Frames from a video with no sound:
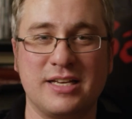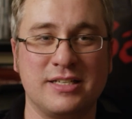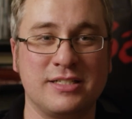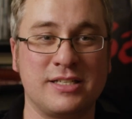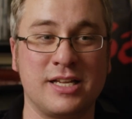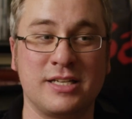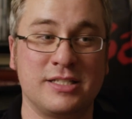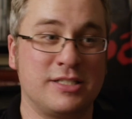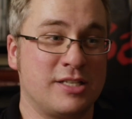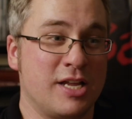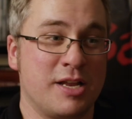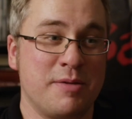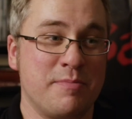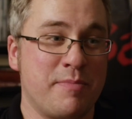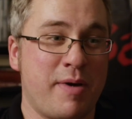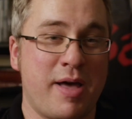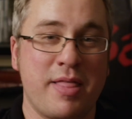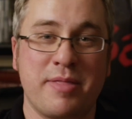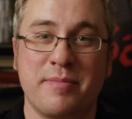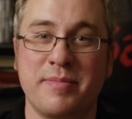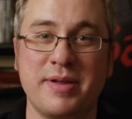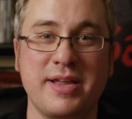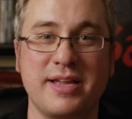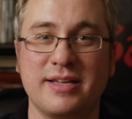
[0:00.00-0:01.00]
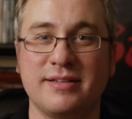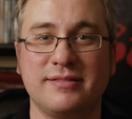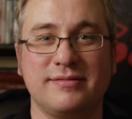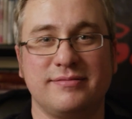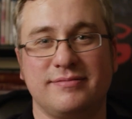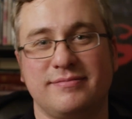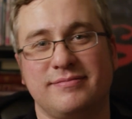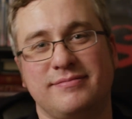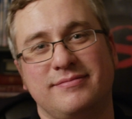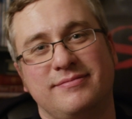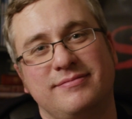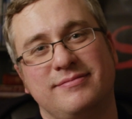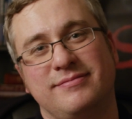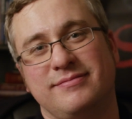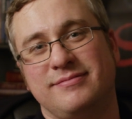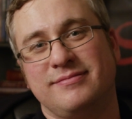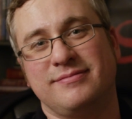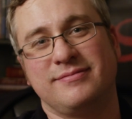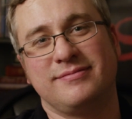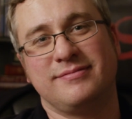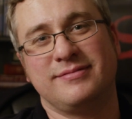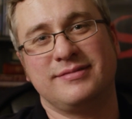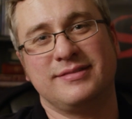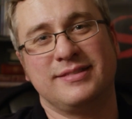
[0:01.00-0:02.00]
That doesn't bother me.
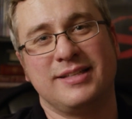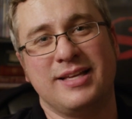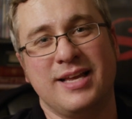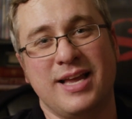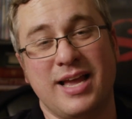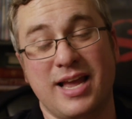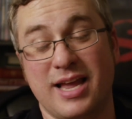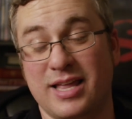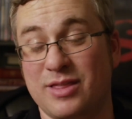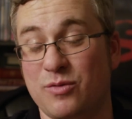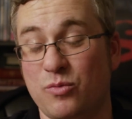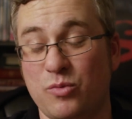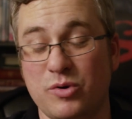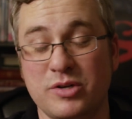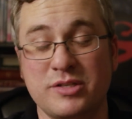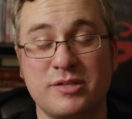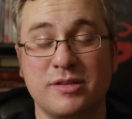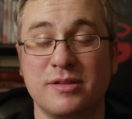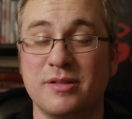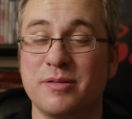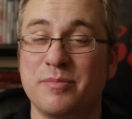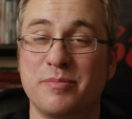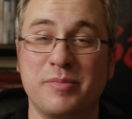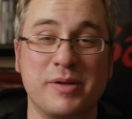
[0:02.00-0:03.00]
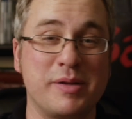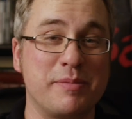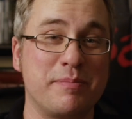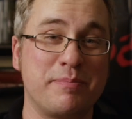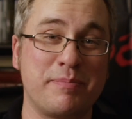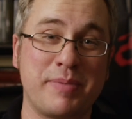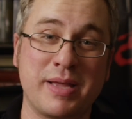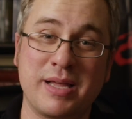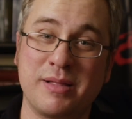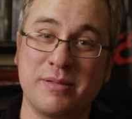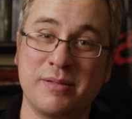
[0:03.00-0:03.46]
In the words of the Big